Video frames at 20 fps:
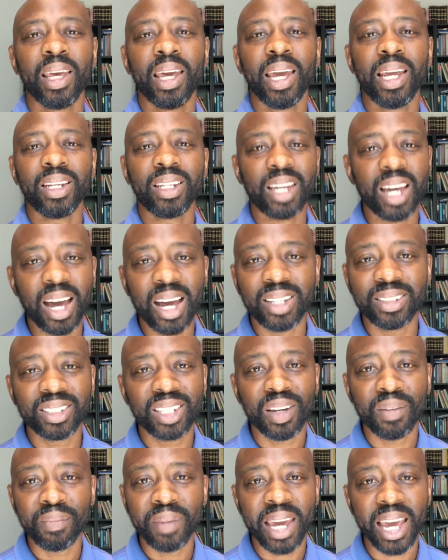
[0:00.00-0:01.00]
And God's
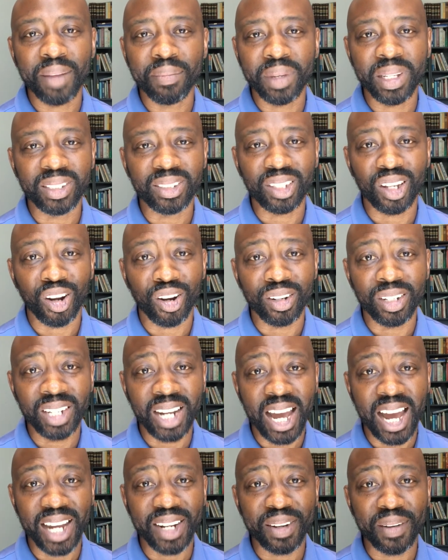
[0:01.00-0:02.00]
commandments are
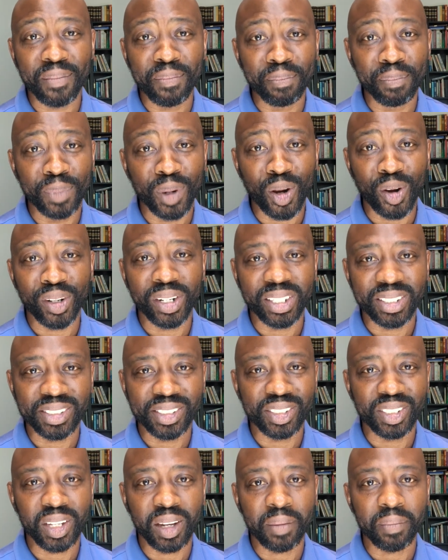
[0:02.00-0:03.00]
not
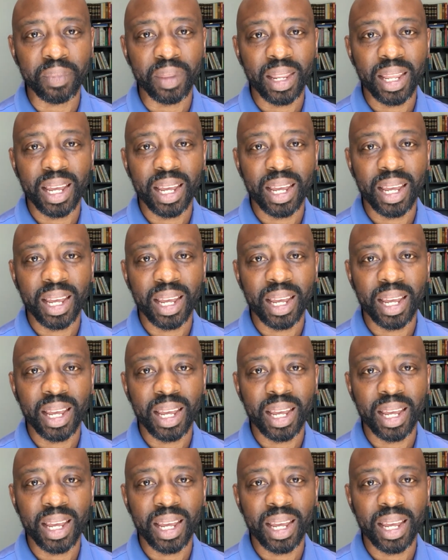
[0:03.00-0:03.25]
burdensome.